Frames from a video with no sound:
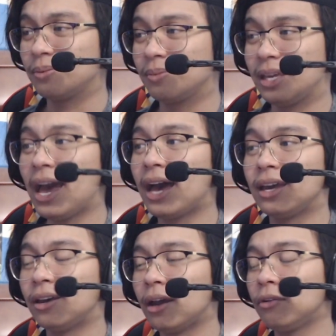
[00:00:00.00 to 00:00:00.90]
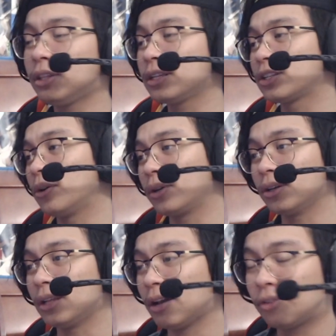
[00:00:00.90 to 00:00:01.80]
But yeah, everything is going
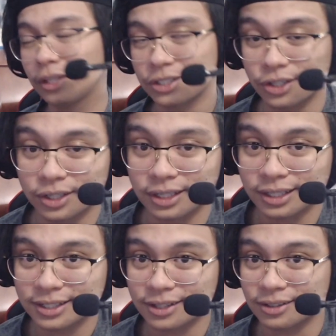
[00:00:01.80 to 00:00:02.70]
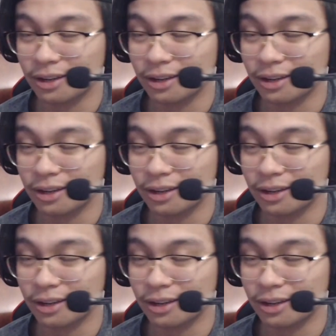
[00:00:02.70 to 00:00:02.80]
good. Everything is good in this series.